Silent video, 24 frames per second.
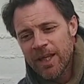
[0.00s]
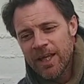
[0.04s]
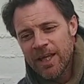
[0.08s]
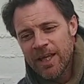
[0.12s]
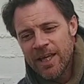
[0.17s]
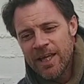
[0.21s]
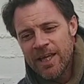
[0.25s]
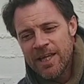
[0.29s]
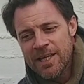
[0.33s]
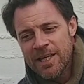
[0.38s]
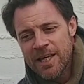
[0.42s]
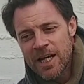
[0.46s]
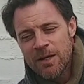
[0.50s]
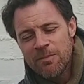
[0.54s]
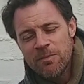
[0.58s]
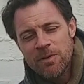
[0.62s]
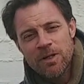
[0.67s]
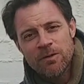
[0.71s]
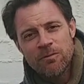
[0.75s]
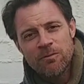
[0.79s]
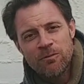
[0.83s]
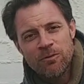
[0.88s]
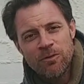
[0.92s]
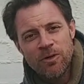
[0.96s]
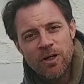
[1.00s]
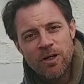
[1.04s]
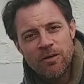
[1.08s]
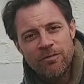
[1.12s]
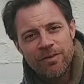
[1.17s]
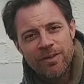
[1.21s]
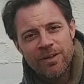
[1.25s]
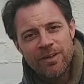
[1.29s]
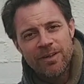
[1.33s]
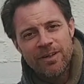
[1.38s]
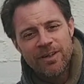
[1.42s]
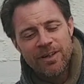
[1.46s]
He gave me a
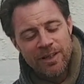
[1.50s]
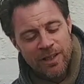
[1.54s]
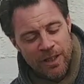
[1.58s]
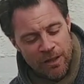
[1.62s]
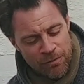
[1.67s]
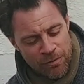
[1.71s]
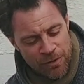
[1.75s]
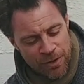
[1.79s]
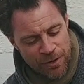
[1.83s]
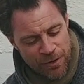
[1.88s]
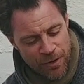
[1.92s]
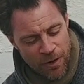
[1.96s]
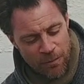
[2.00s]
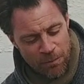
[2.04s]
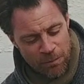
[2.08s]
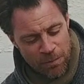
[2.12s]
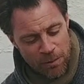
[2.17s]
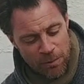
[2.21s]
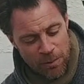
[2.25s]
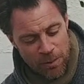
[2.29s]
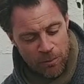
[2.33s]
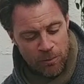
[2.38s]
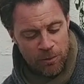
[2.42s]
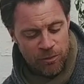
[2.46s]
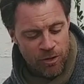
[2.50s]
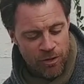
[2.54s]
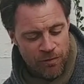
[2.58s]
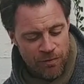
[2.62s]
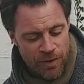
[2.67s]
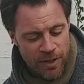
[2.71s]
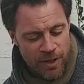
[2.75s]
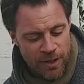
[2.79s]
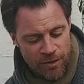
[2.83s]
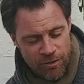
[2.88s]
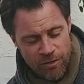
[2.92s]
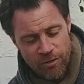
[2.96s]
rather lovely compliment, which I
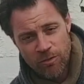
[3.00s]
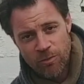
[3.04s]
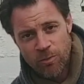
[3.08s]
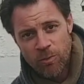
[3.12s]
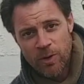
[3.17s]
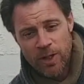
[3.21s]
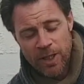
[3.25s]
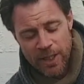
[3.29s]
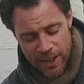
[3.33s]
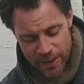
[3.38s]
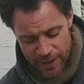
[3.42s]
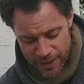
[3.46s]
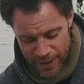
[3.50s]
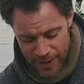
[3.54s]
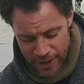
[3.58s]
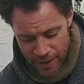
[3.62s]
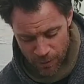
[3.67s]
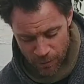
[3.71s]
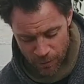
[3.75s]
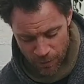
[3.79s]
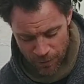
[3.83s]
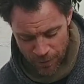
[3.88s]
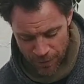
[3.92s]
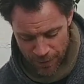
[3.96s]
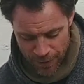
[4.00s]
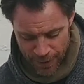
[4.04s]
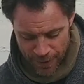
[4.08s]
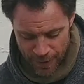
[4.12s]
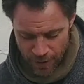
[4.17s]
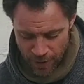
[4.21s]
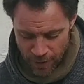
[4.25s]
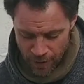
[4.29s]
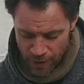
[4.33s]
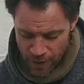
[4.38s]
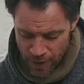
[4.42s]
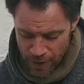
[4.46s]
think is sweet. Now,
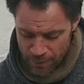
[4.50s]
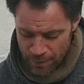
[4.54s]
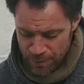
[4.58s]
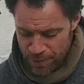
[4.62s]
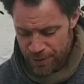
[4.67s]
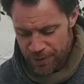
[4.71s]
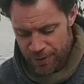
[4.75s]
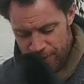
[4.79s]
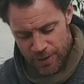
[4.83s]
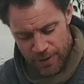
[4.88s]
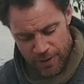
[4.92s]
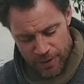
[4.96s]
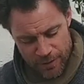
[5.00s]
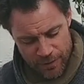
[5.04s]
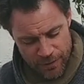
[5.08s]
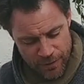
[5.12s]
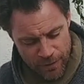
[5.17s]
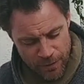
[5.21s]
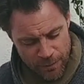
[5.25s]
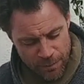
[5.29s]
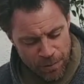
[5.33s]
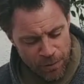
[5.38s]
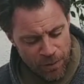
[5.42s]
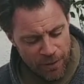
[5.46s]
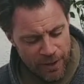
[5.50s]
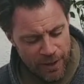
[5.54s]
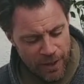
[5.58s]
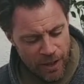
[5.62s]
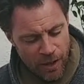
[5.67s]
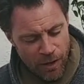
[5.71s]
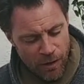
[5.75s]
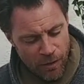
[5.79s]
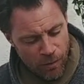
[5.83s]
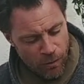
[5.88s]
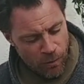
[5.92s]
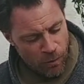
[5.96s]
I put the bullet
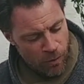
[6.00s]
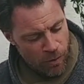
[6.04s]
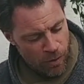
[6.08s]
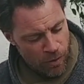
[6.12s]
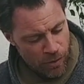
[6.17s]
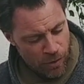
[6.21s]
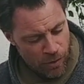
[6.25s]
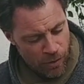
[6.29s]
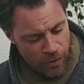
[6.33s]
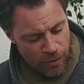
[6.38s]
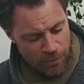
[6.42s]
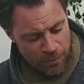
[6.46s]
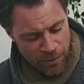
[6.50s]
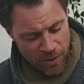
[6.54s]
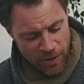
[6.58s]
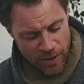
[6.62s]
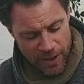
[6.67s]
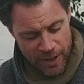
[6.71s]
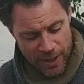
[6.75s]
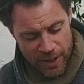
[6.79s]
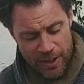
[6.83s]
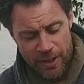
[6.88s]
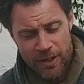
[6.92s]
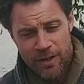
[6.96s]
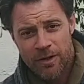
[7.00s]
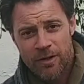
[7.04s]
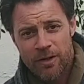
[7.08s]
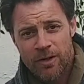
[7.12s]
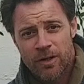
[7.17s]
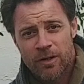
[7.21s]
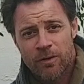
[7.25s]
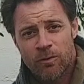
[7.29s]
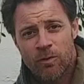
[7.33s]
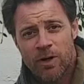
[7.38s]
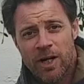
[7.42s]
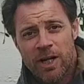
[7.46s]
hole on my
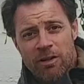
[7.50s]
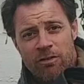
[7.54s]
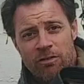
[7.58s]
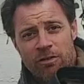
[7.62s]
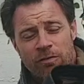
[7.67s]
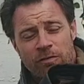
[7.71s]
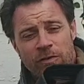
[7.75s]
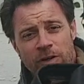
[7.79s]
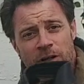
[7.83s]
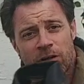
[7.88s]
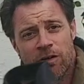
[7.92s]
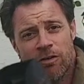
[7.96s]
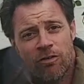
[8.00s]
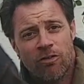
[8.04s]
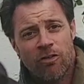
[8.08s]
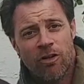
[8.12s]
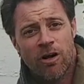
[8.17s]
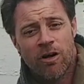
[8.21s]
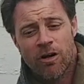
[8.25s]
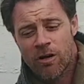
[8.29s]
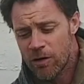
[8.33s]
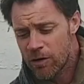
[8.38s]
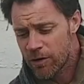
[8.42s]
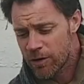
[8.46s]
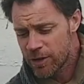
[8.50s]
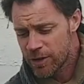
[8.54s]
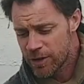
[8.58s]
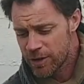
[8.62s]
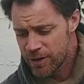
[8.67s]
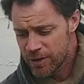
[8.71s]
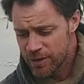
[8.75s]
Raiders of the Lost Ark